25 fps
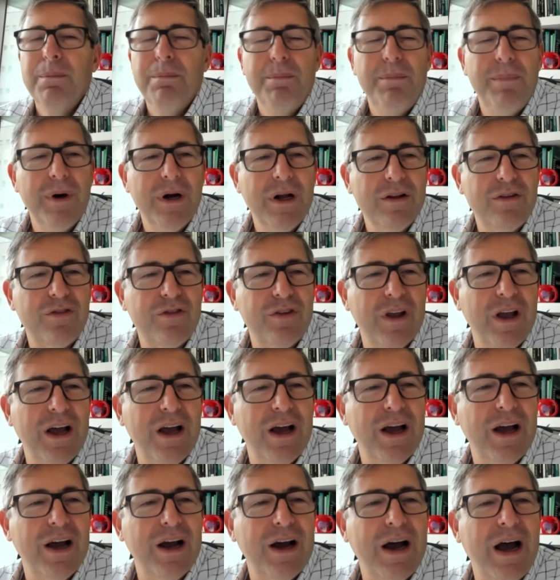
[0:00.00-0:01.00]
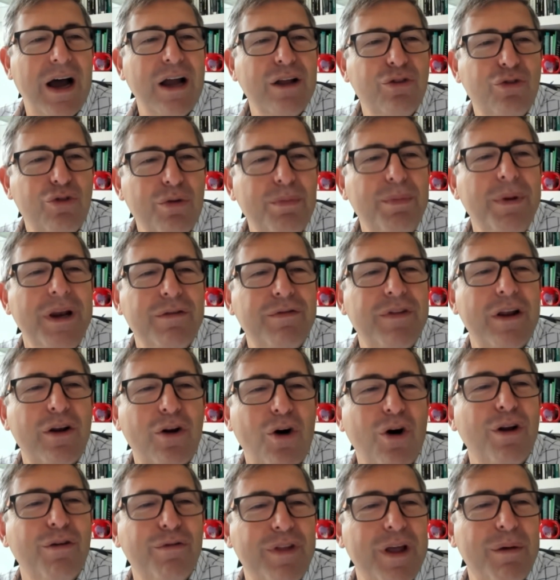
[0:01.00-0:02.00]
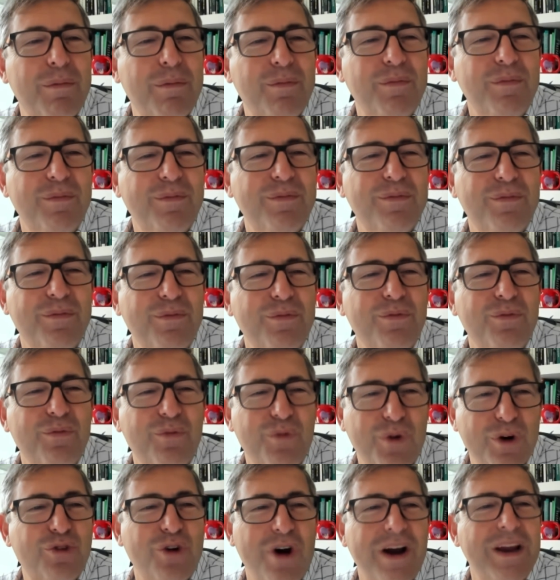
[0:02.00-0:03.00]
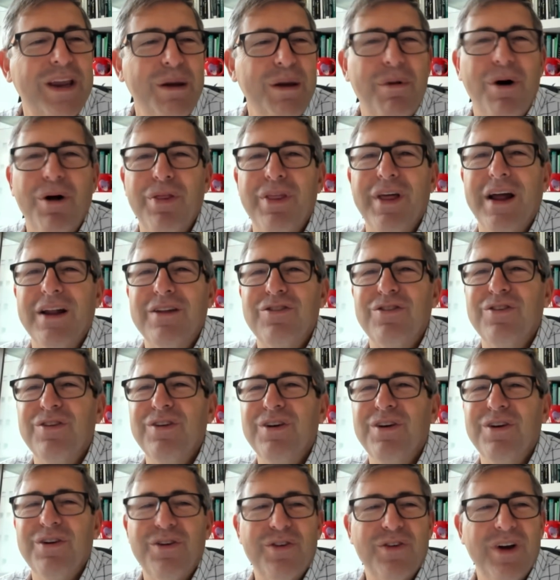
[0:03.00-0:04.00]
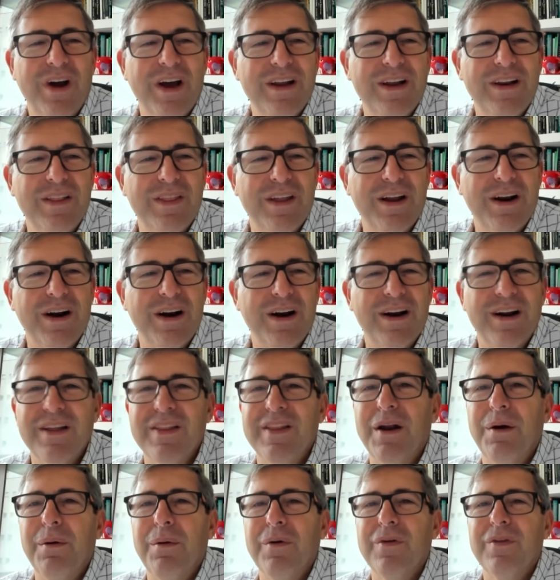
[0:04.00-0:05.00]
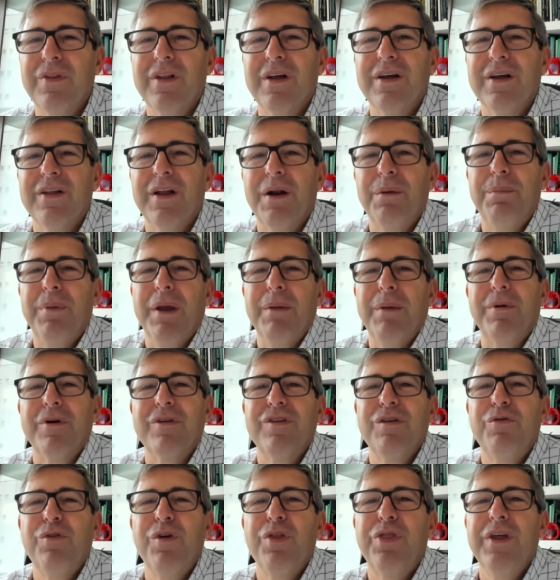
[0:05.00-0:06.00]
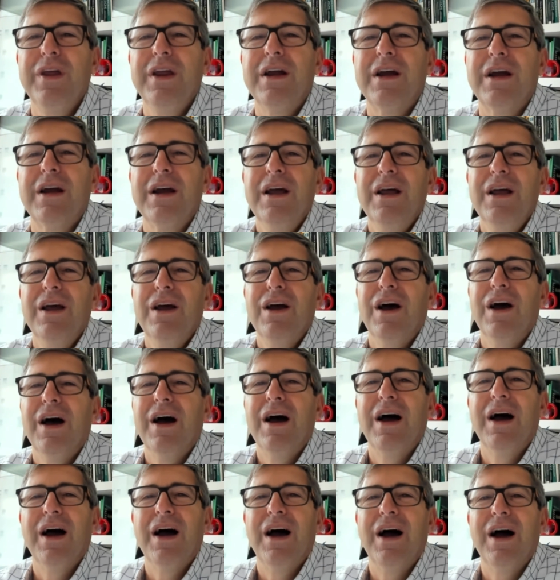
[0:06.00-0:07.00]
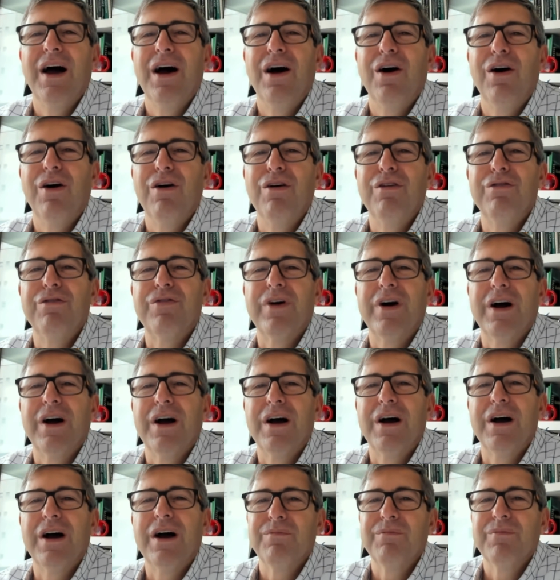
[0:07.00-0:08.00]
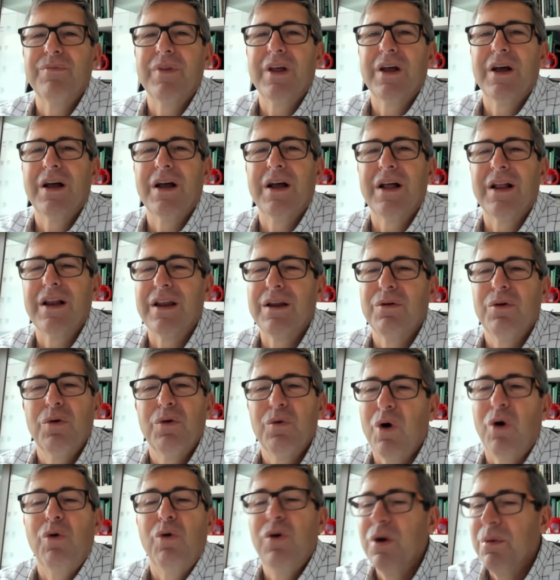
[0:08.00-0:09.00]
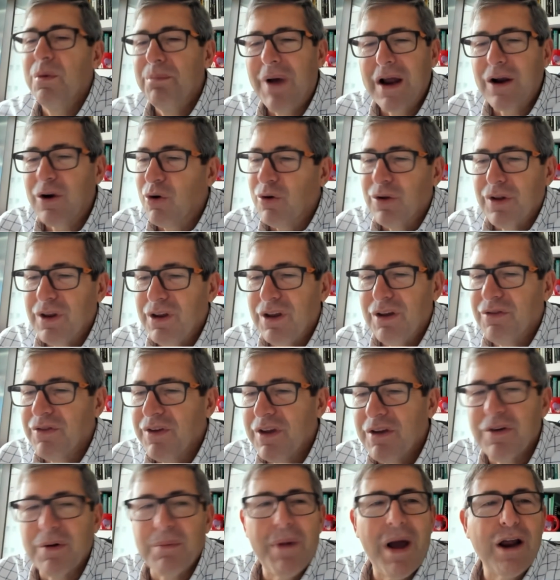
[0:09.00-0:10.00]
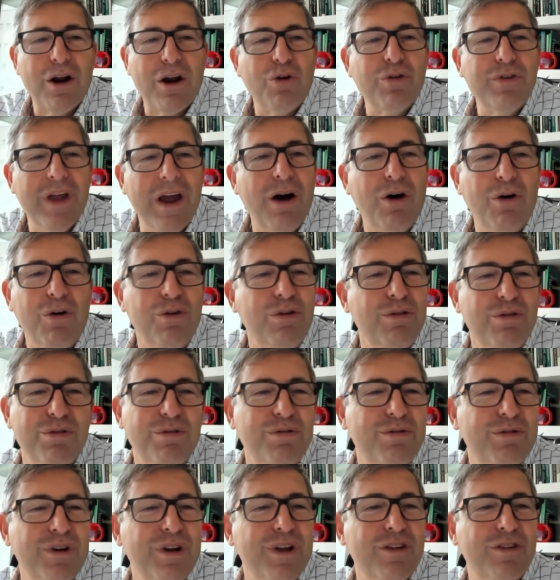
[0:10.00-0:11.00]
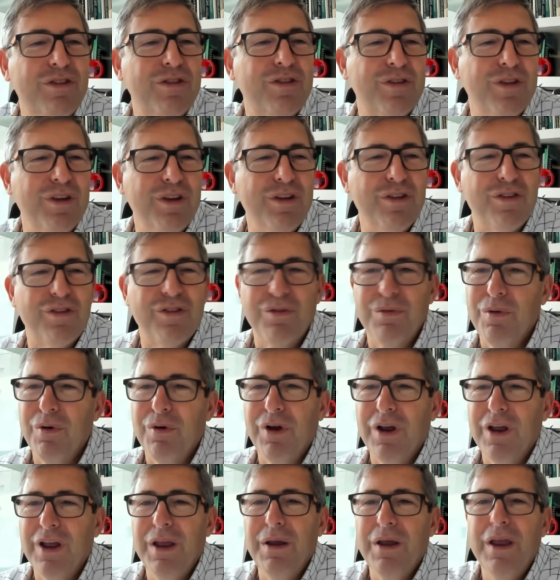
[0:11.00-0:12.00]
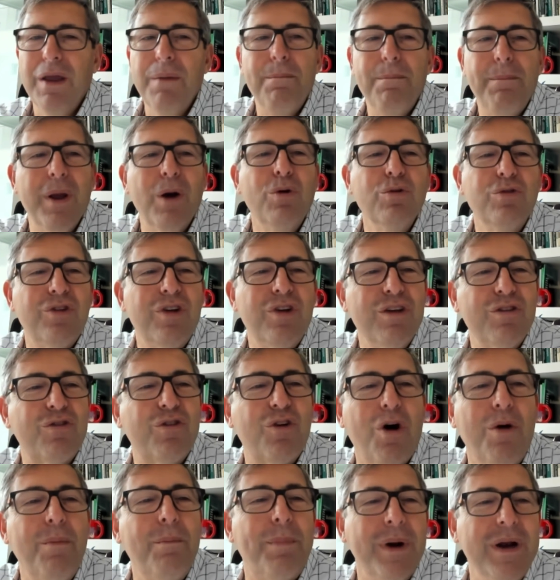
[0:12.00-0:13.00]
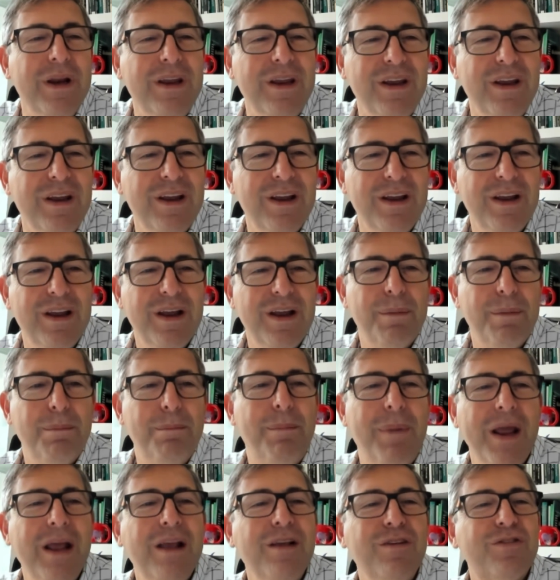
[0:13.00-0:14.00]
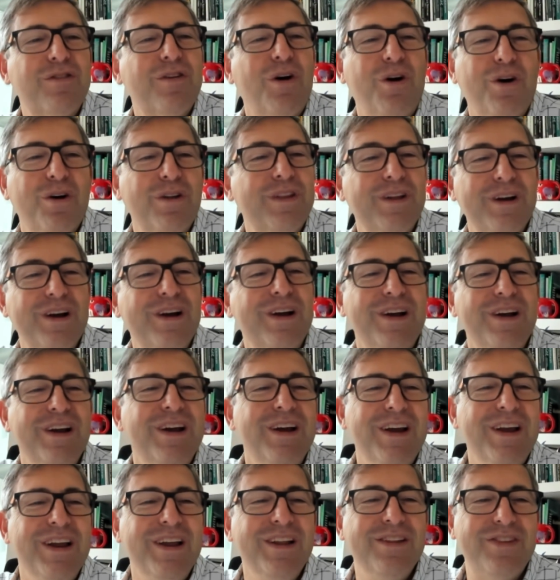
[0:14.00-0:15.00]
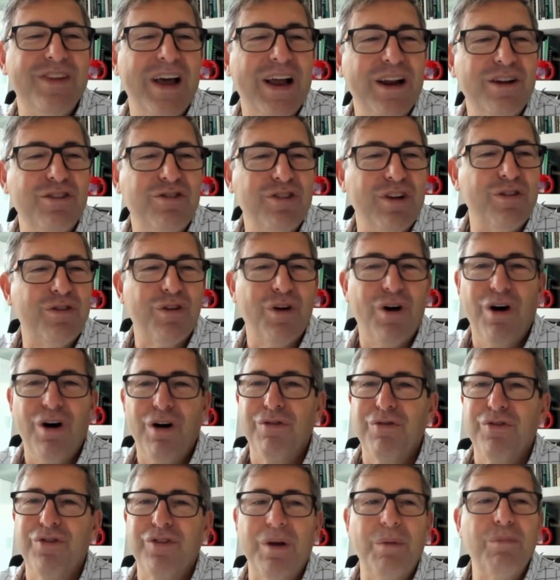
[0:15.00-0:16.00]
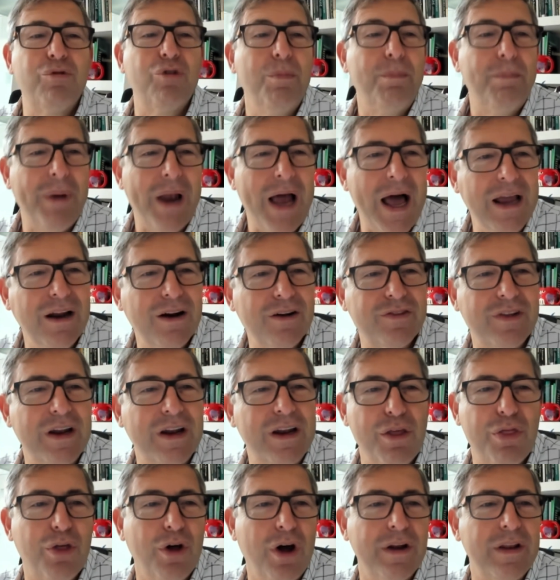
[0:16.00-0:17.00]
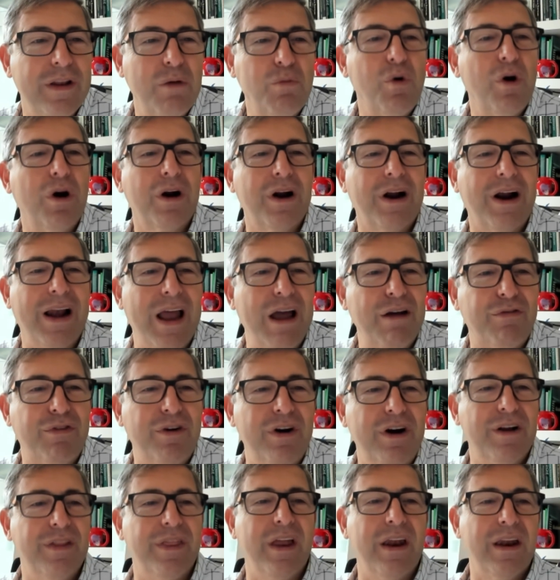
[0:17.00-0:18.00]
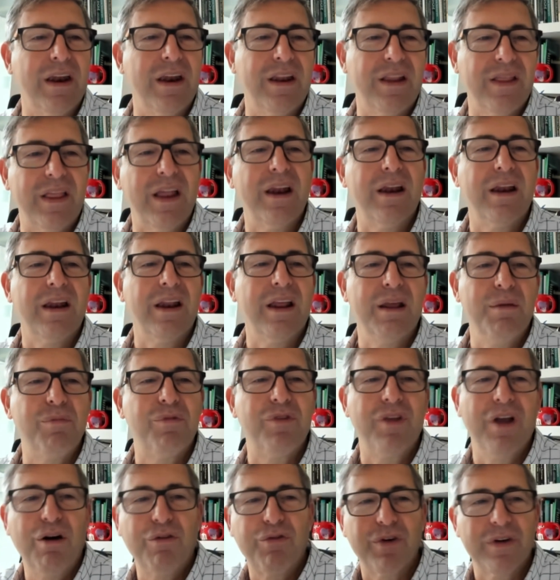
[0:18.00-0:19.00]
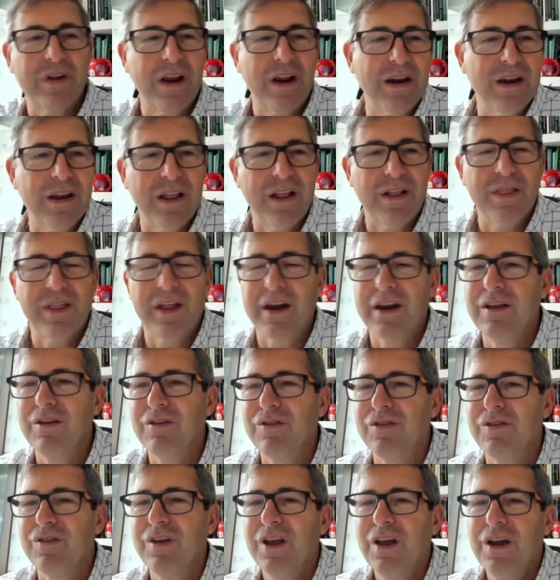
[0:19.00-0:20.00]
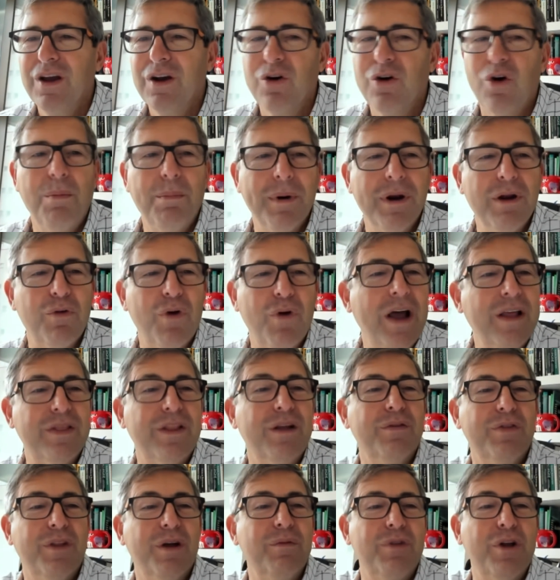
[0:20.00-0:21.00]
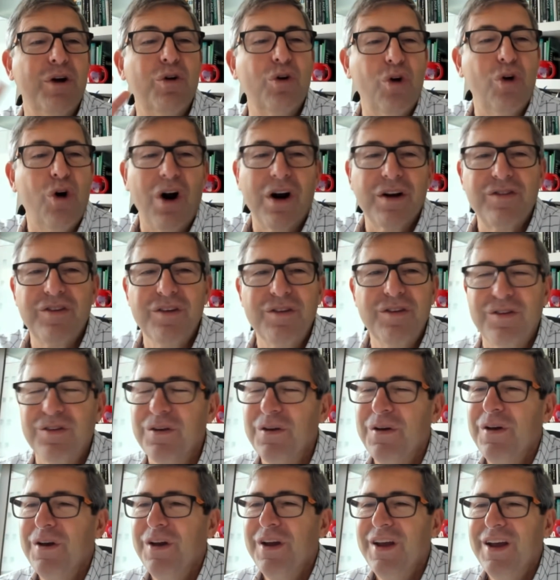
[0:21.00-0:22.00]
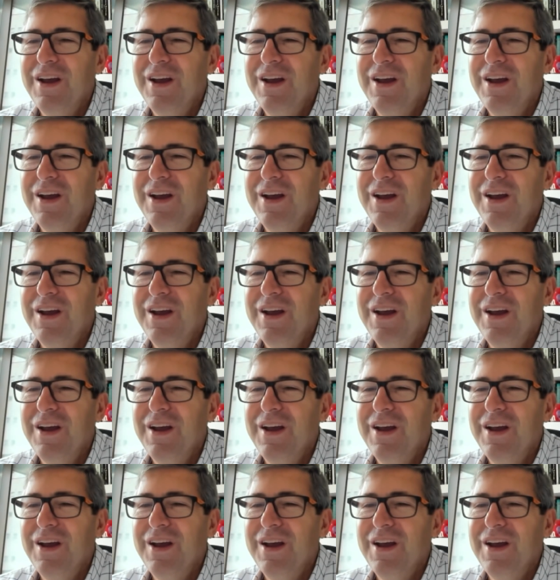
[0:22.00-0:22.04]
But uh, I do believe that all of them were talking about that, right, in their in their in their papers. If we think uh, of uh, uh, well, Michael, even Michael Dell is is he, he built his company based on the intelligence of some suppliers that he thought that were cleverer than, than himself or that, that his company, right? The, the, the good horses.